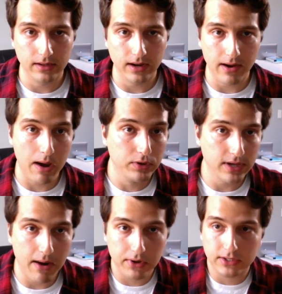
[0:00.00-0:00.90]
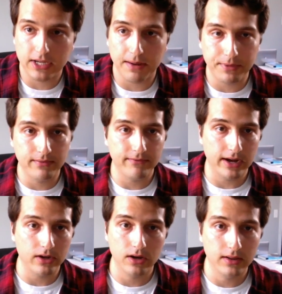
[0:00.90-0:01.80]
I, I would. I would accept it if I
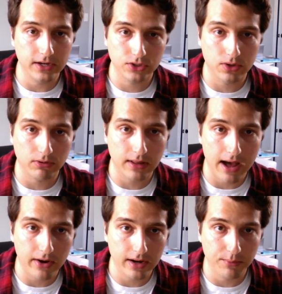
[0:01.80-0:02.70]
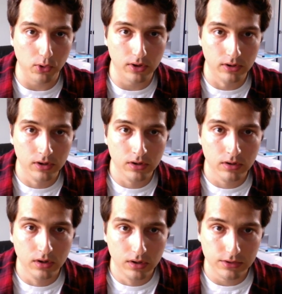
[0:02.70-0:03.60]
could. They just don't allow it anymore.
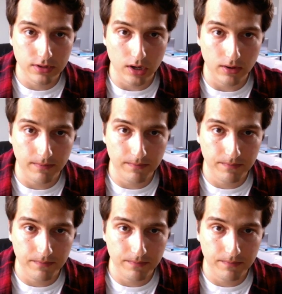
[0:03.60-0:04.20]
So,